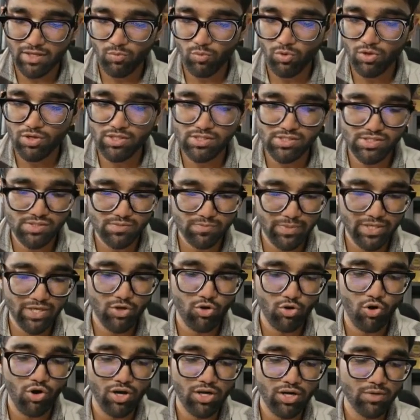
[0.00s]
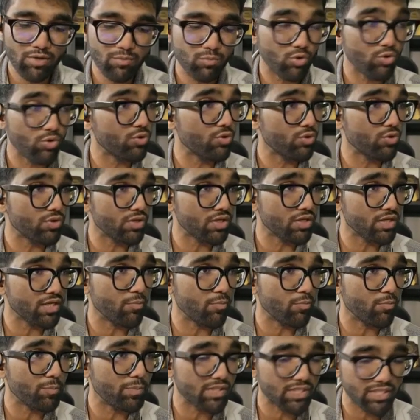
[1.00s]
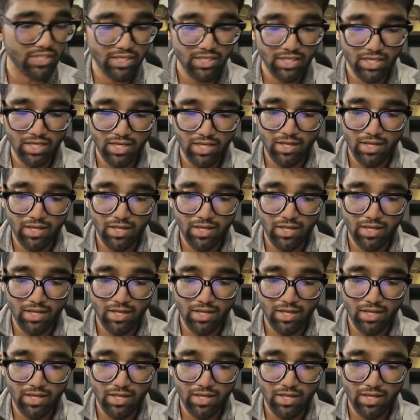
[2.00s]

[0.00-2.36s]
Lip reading: What has been called monoclonal gammopathy